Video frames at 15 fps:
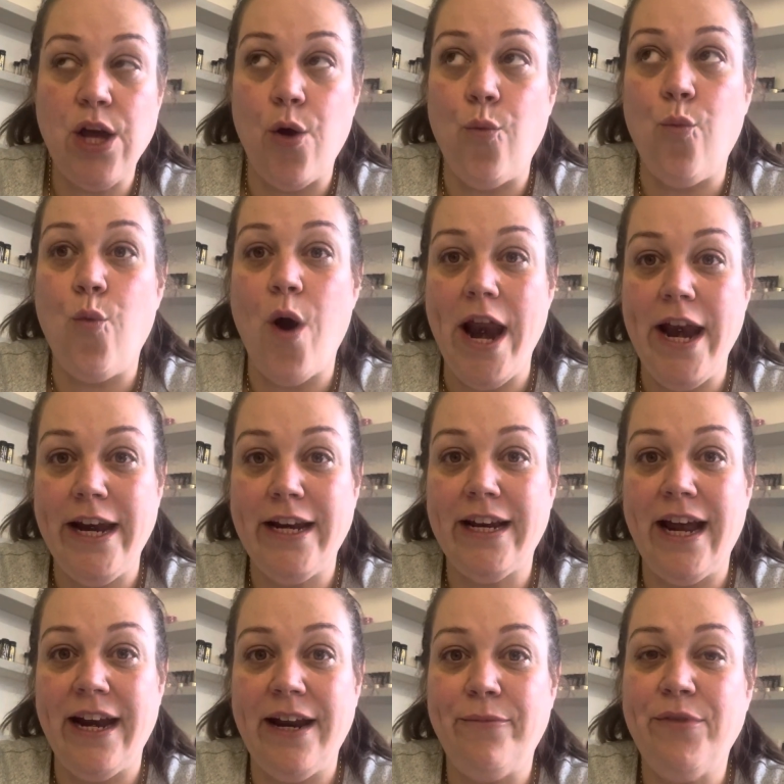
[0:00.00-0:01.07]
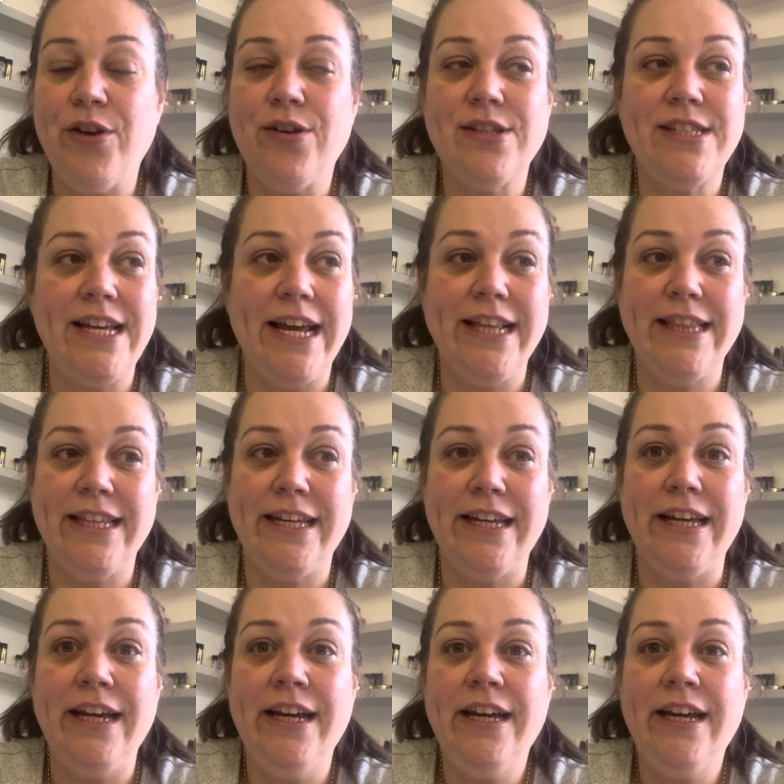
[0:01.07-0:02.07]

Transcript: and when, and I'm not saying that